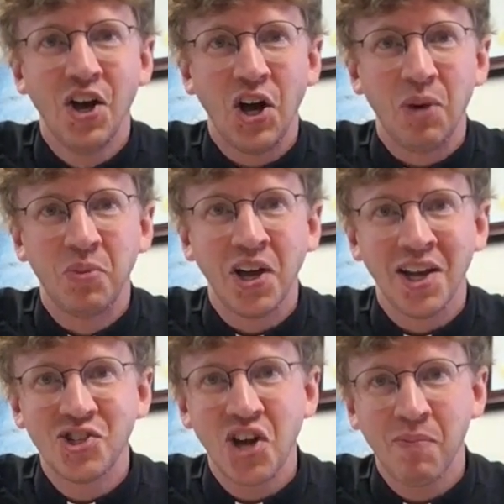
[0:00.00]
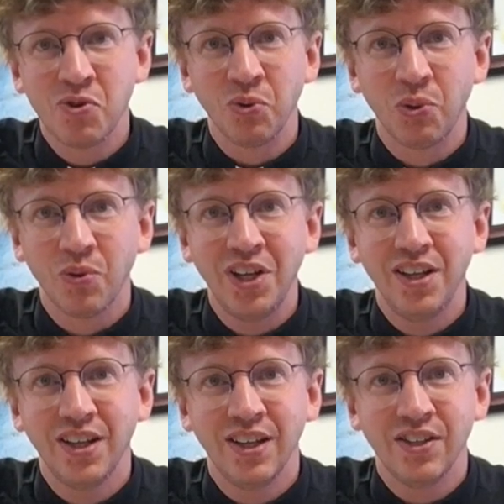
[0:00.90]
uh, beyond chapter
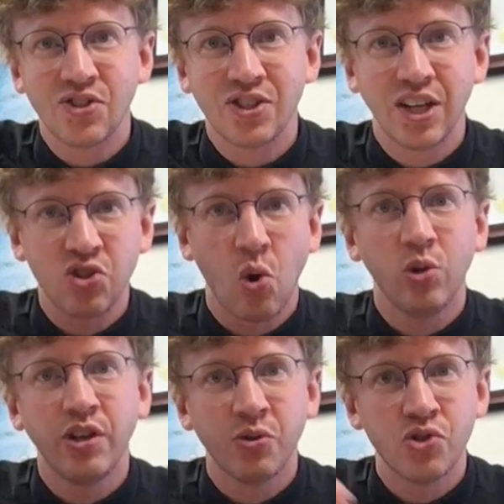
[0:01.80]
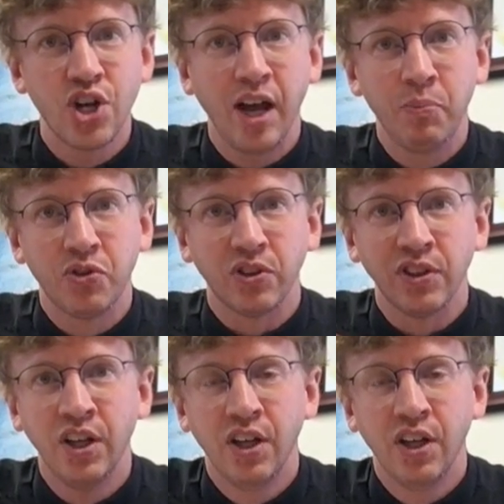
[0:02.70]
3 is it takes a whole other chapter,